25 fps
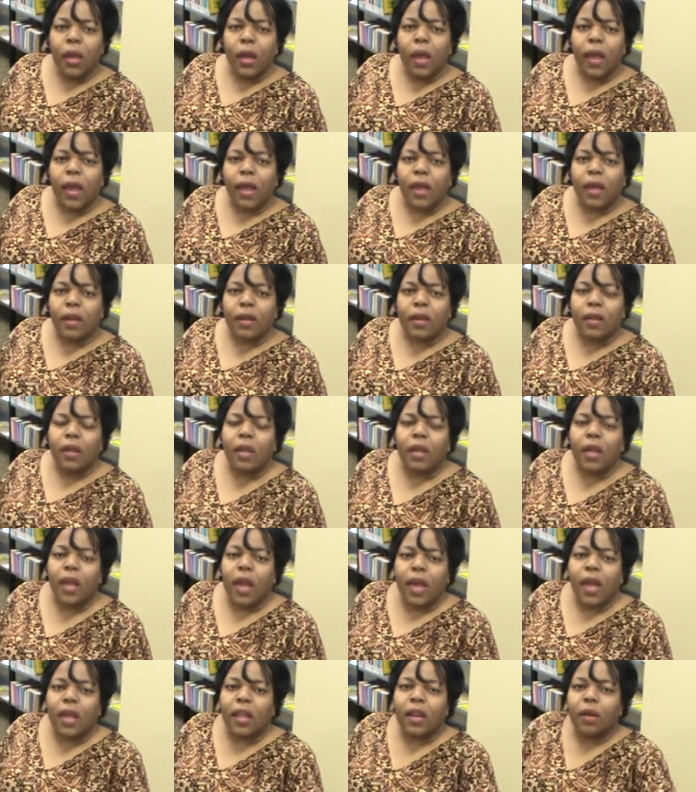And he
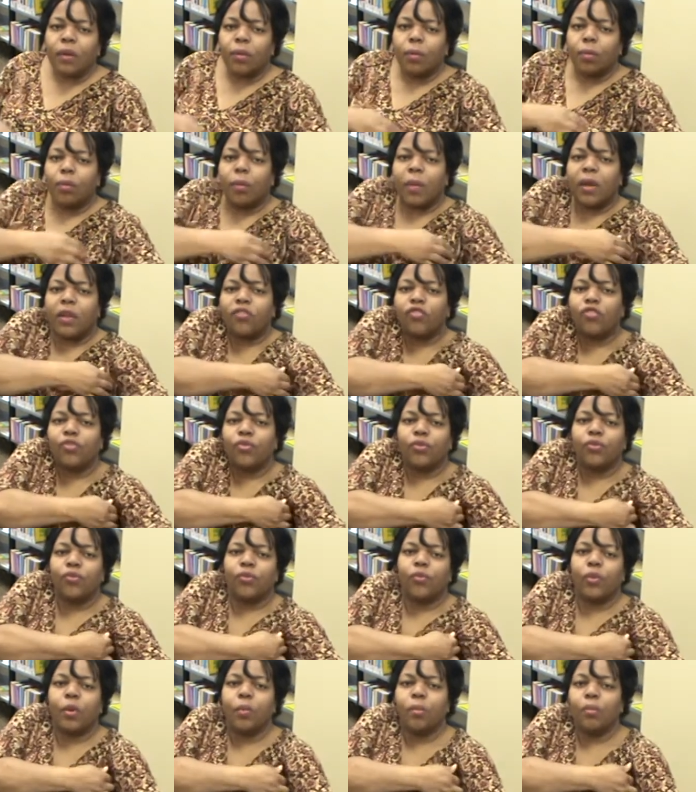had my
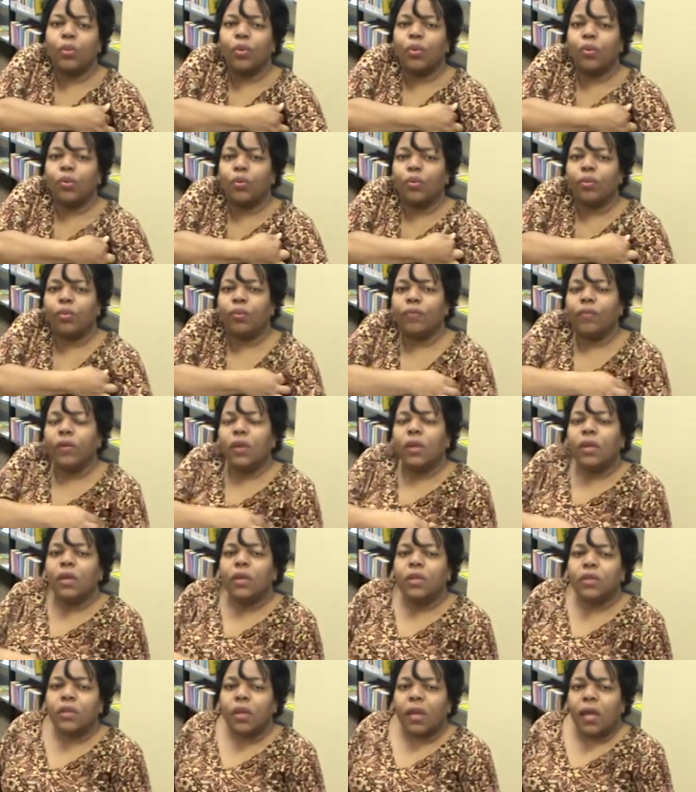children removed
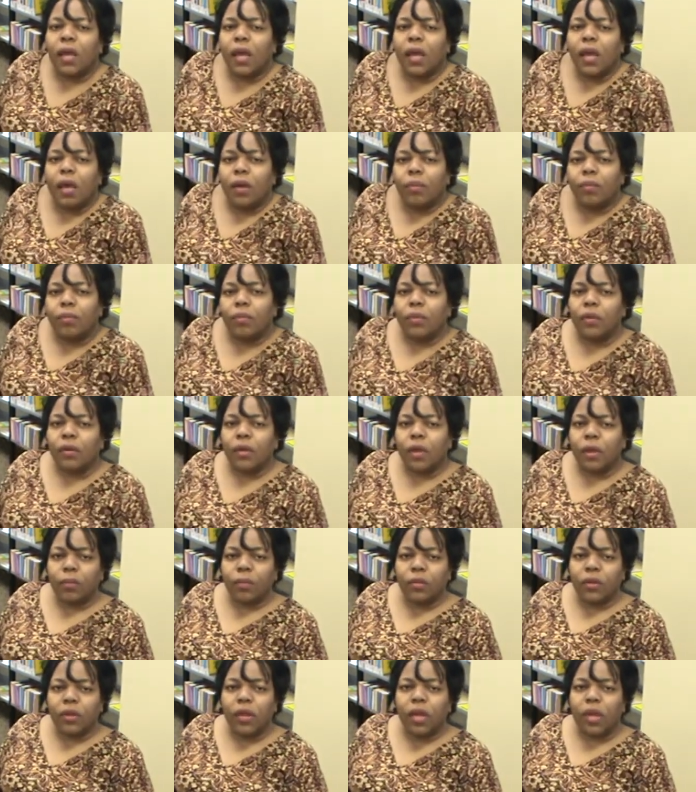to help
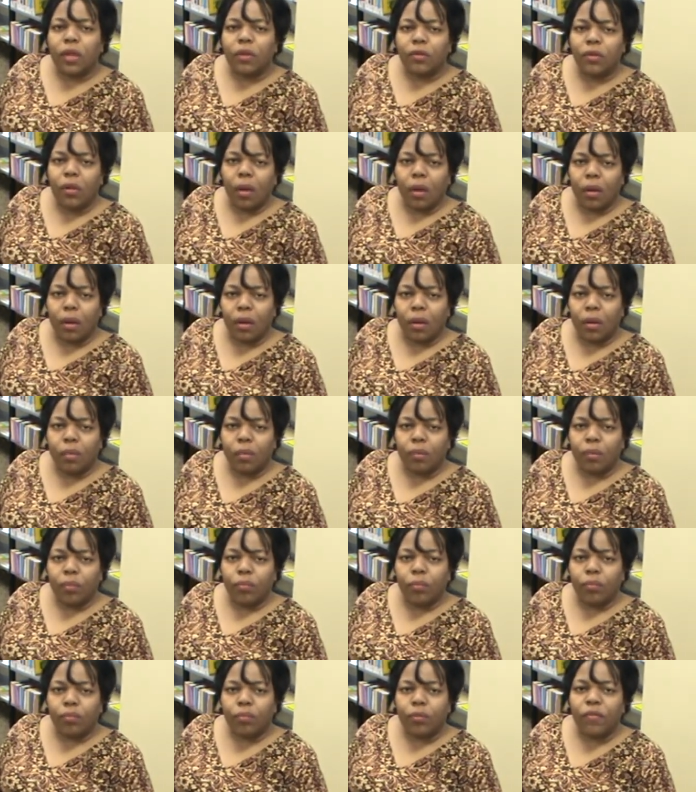them get
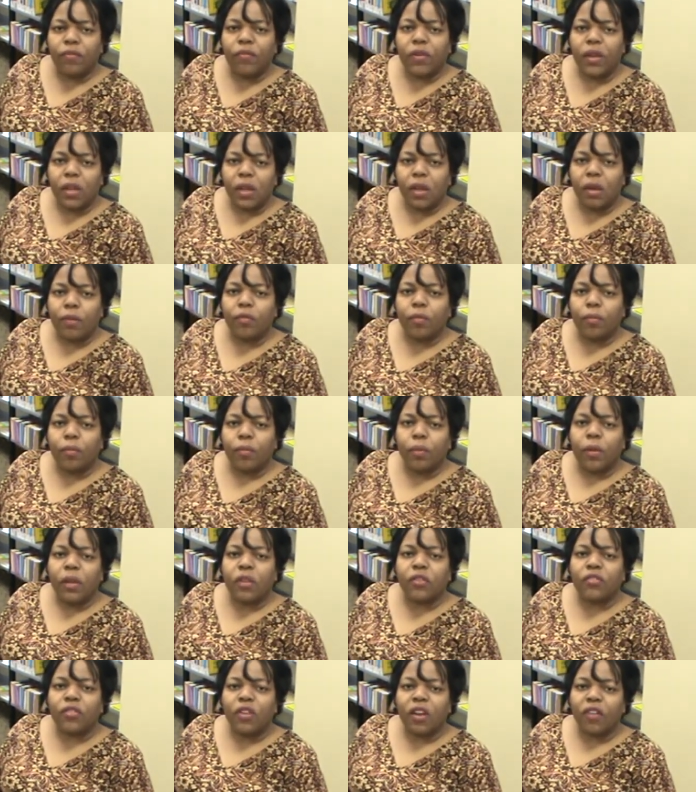um, prevent him from
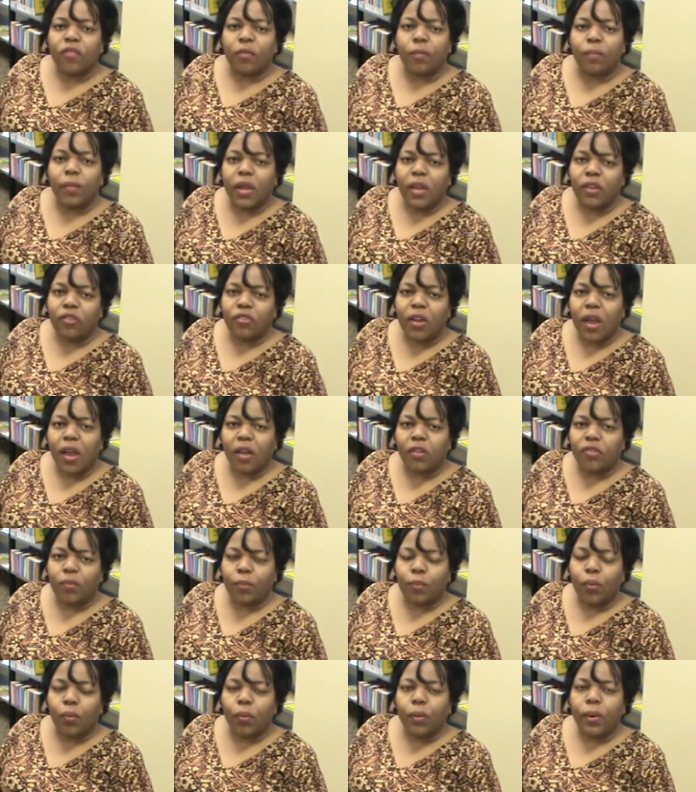his son from paying child
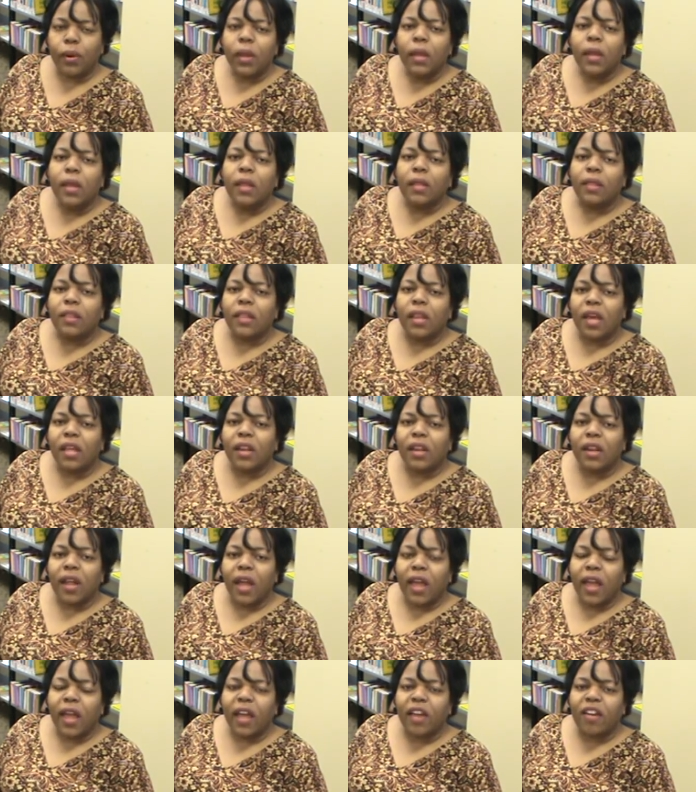support. Now that
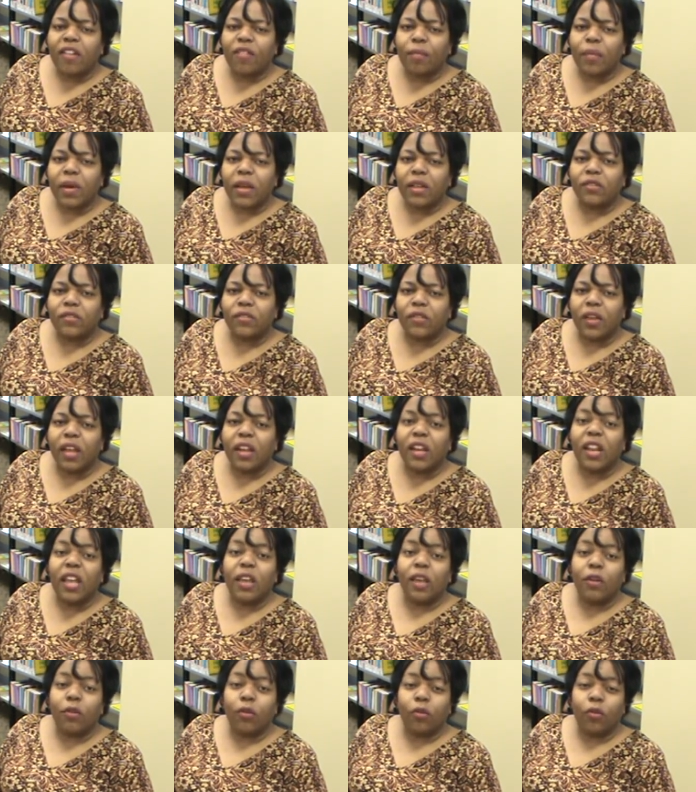I have my and
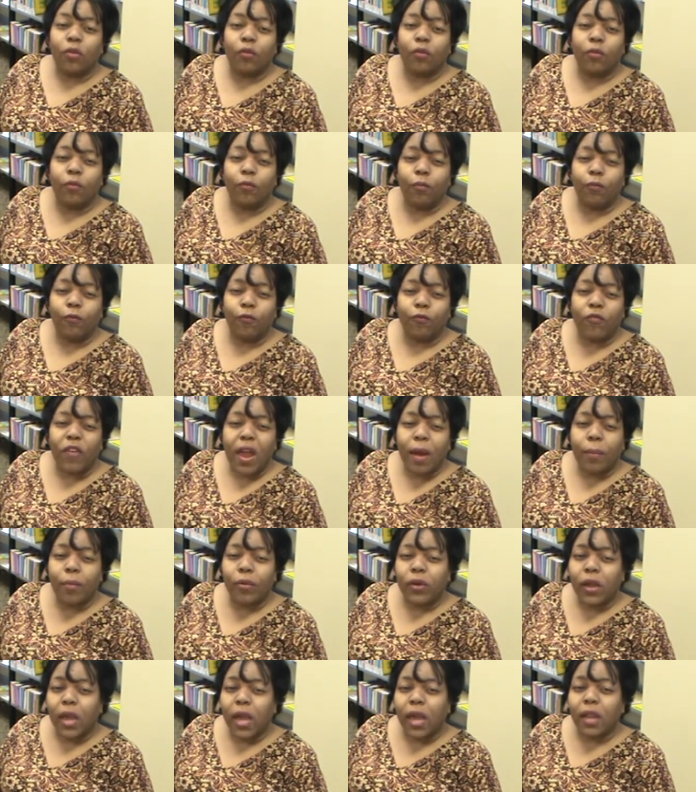they
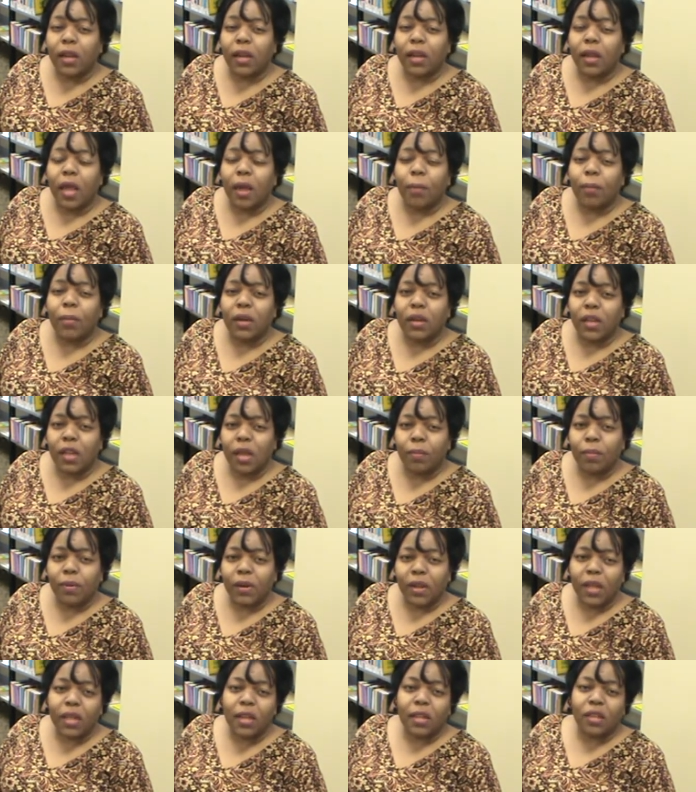fabricated and
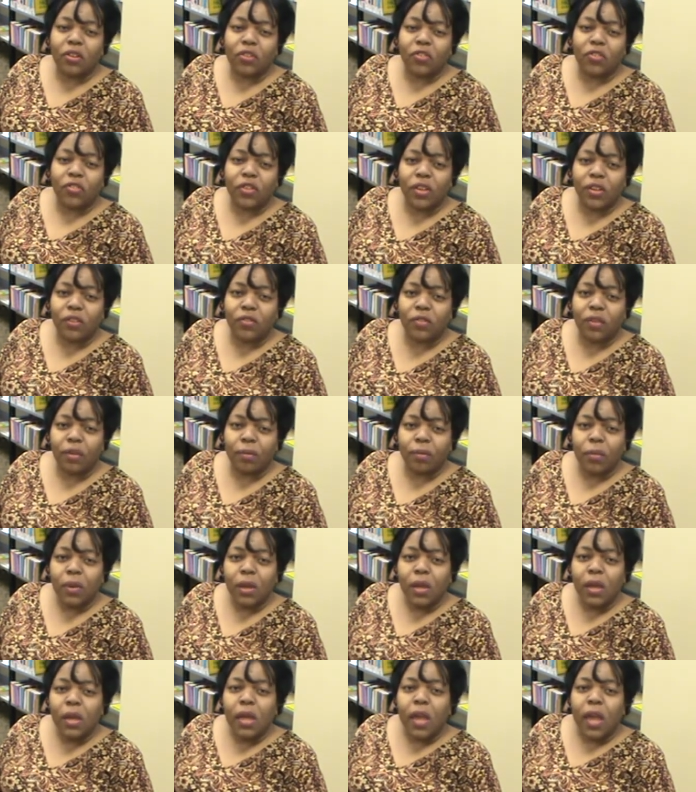manipulated the system
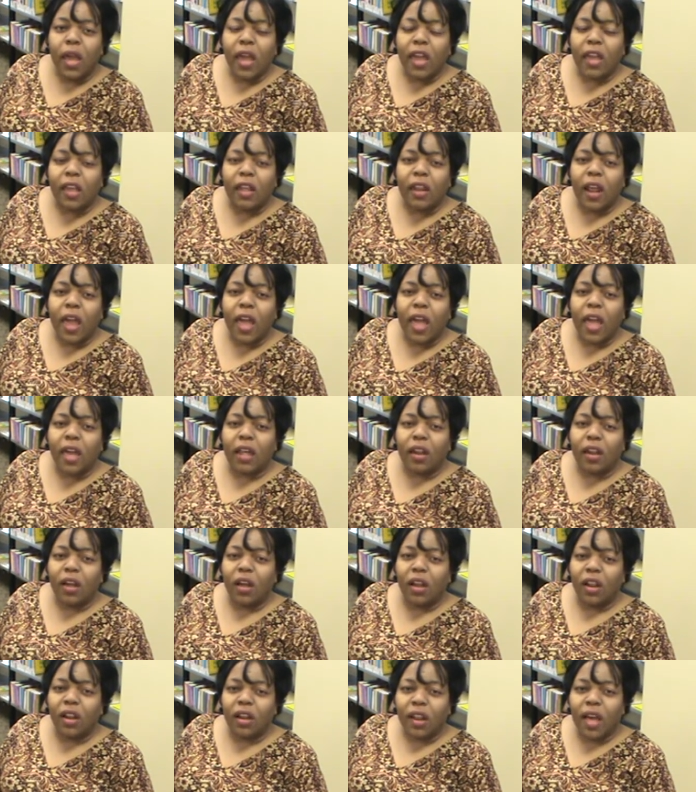and had
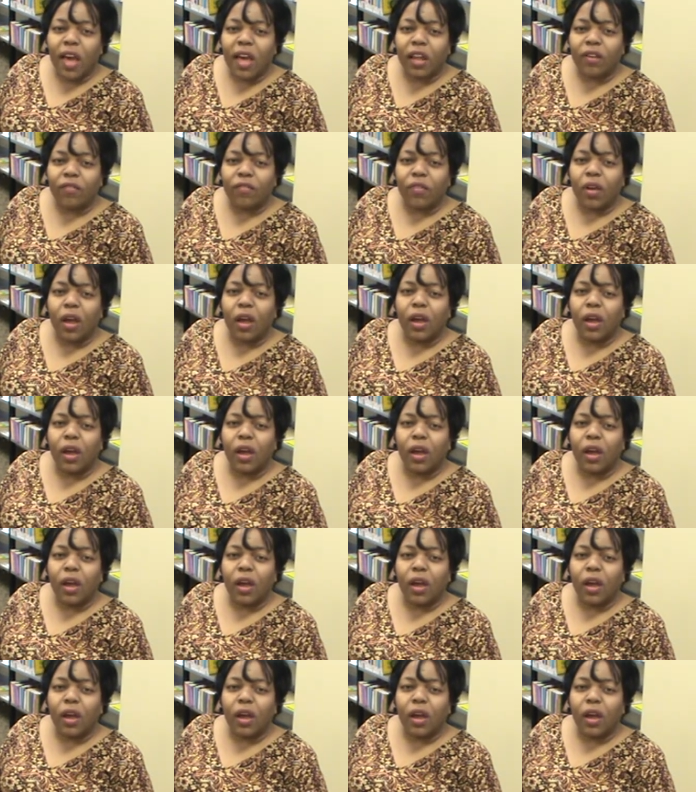a lot of